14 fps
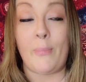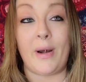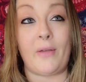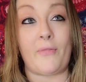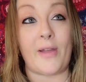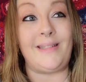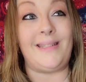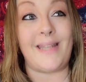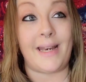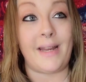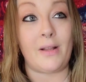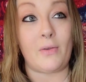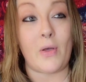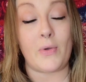But if I
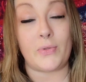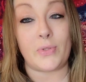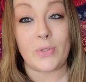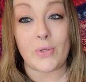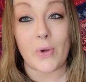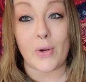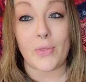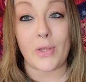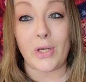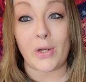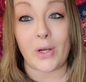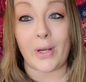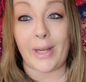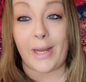didn't close the door, then
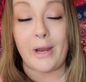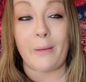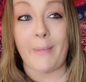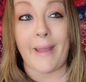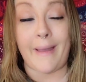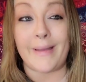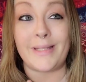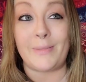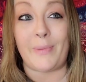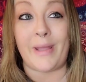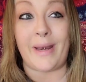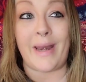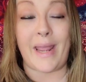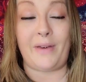you're going to hear my
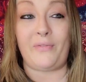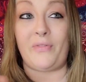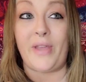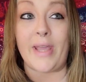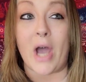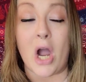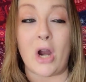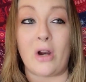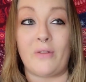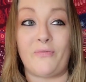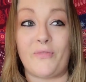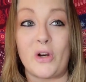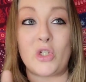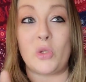husband in
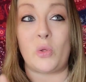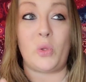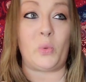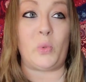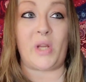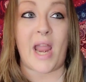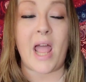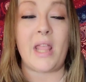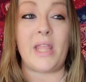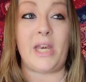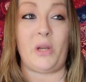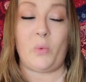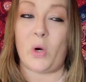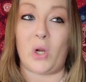VR virtual
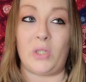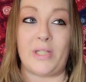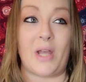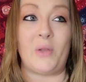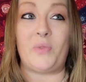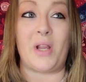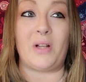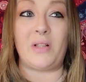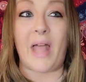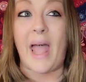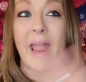reality world out there,